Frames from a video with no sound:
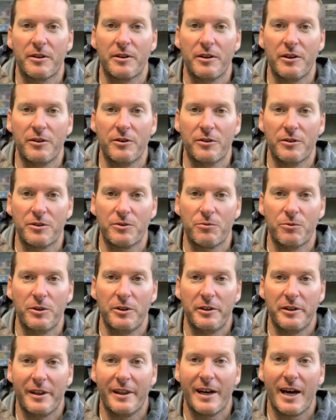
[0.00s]
you know, it's
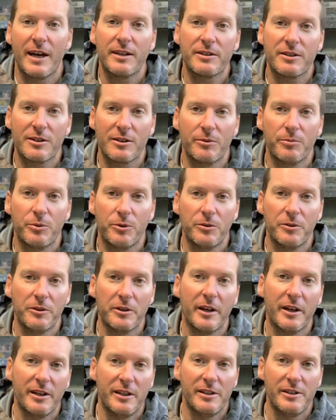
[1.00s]
really that simple
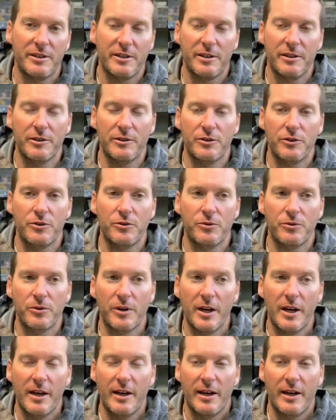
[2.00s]
and that easy to do.